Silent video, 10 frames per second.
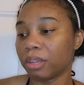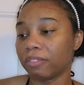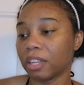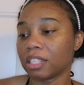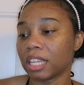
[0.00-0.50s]

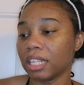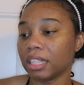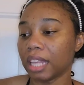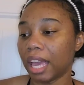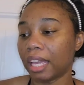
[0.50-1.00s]
If there's
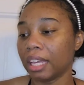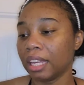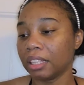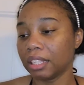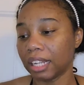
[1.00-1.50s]
anything
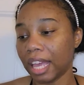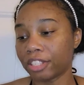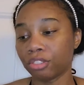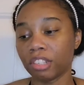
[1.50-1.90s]
the last